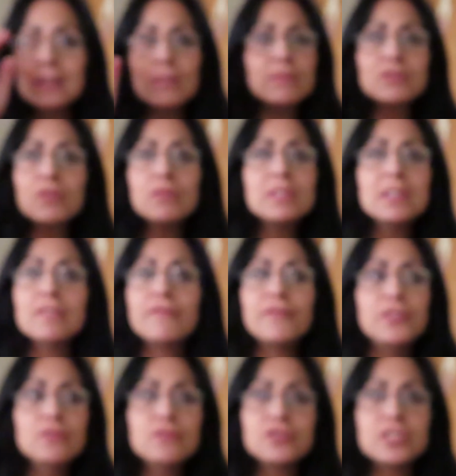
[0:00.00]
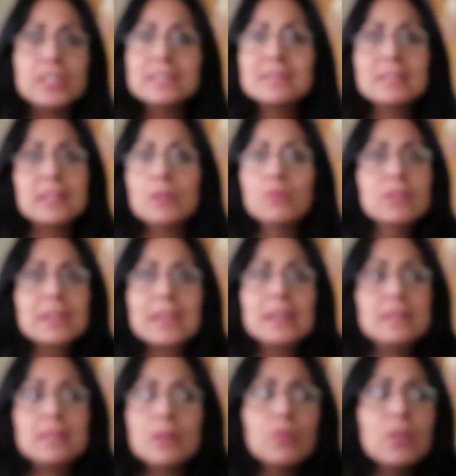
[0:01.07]
there was only a few sheets, and they
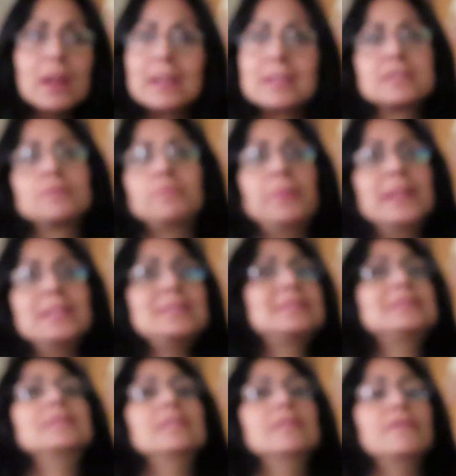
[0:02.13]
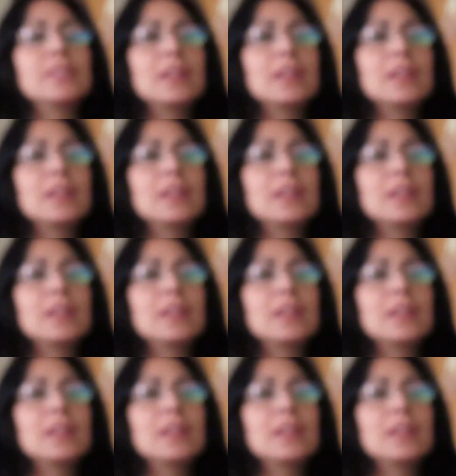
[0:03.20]
were expensive,